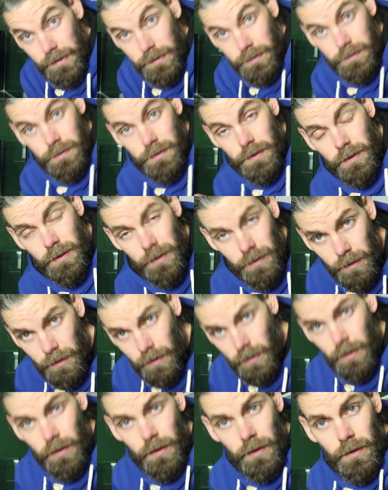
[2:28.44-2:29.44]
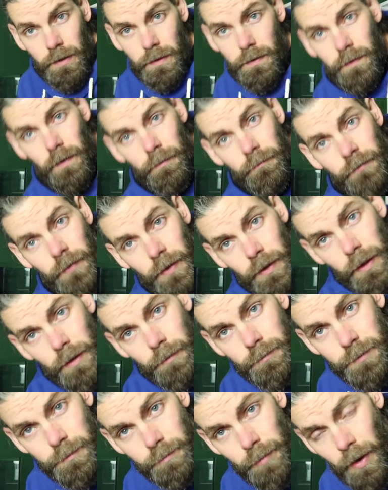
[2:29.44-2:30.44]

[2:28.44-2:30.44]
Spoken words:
is that something comes